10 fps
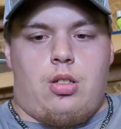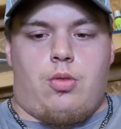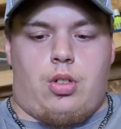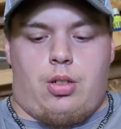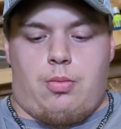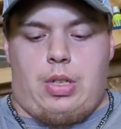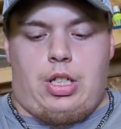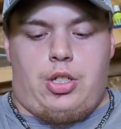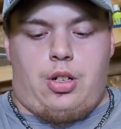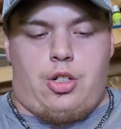going to make
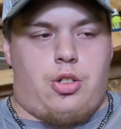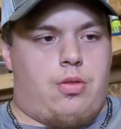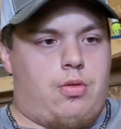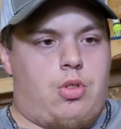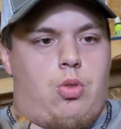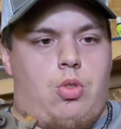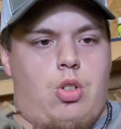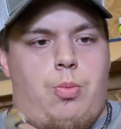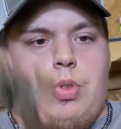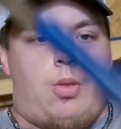sure our tool's
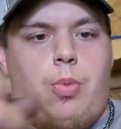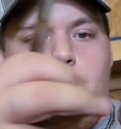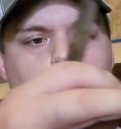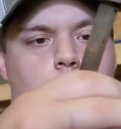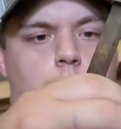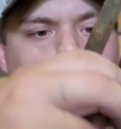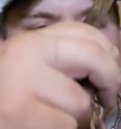opened up all the way.